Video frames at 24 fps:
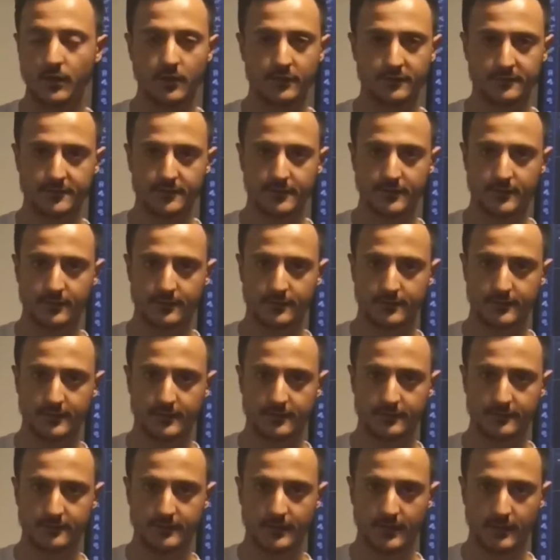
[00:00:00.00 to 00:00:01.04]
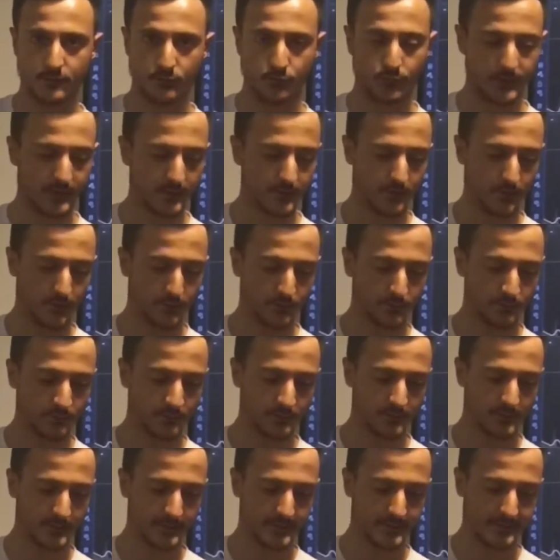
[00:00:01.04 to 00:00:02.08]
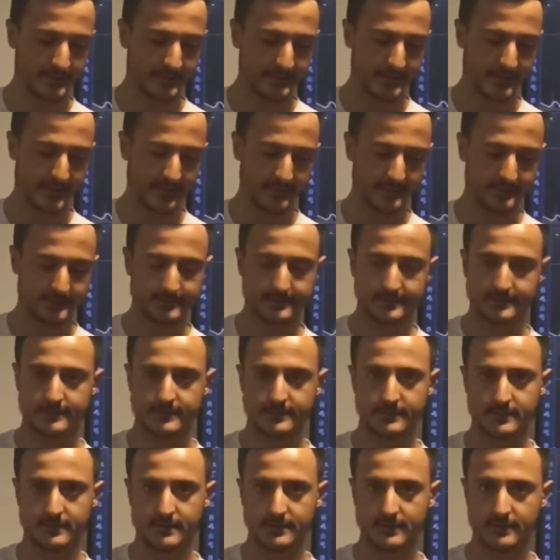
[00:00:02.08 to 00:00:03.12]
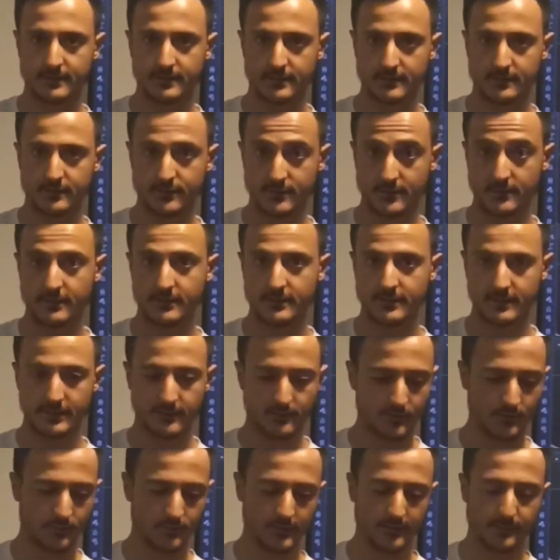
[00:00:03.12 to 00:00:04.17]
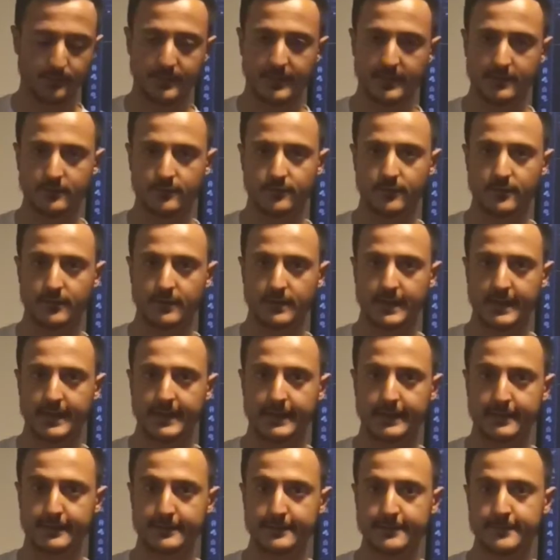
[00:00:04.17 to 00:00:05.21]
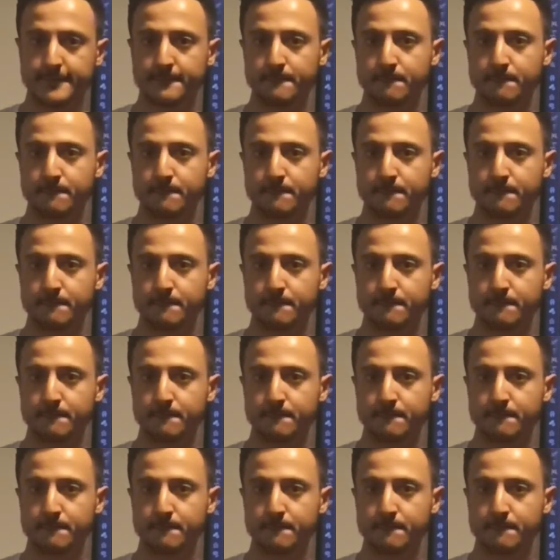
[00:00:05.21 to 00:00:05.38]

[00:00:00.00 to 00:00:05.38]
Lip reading: securities, and we know that currently only Bitcoin and